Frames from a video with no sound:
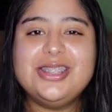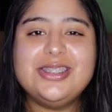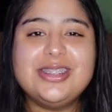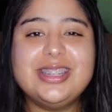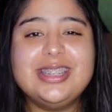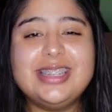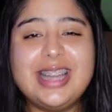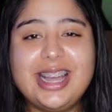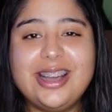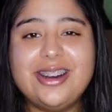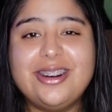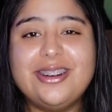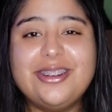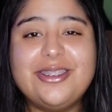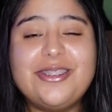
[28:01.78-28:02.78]
you can
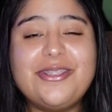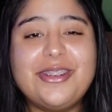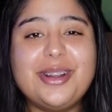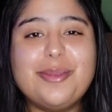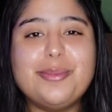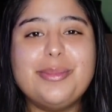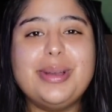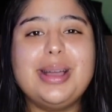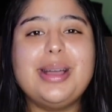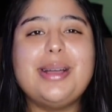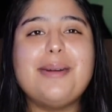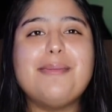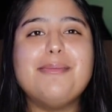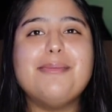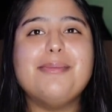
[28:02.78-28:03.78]
tell from
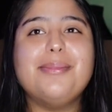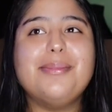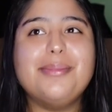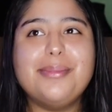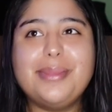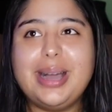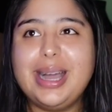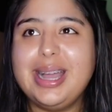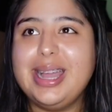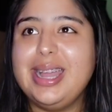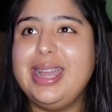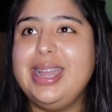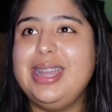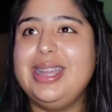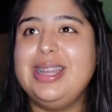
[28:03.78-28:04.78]

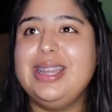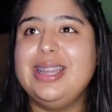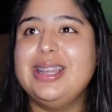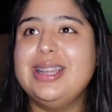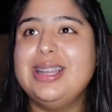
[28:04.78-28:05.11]
my